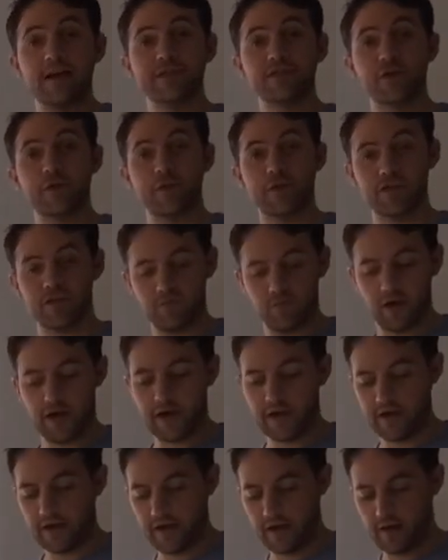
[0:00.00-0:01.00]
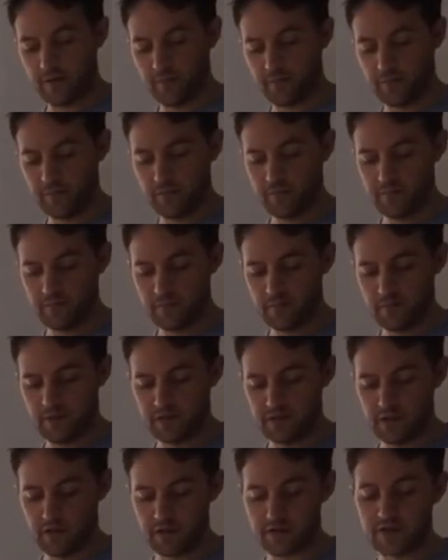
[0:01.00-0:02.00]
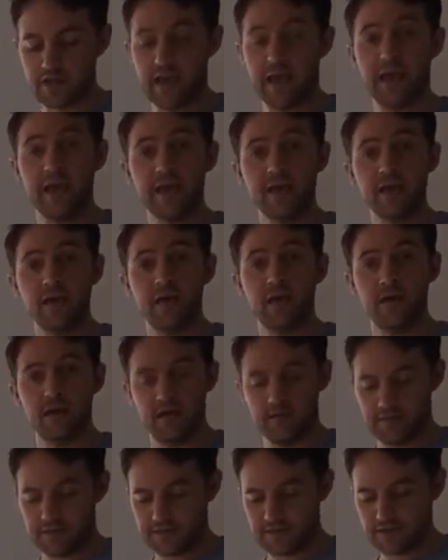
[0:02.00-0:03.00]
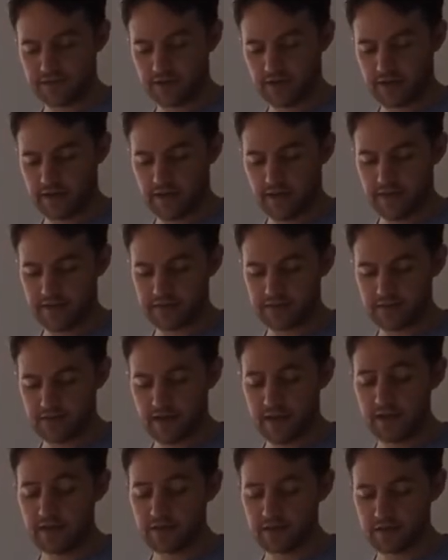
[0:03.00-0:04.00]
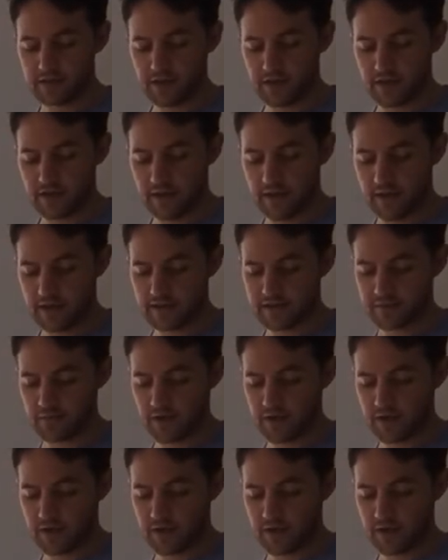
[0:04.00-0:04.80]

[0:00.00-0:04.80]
So with my log to e, this is going to cancel out. So I get x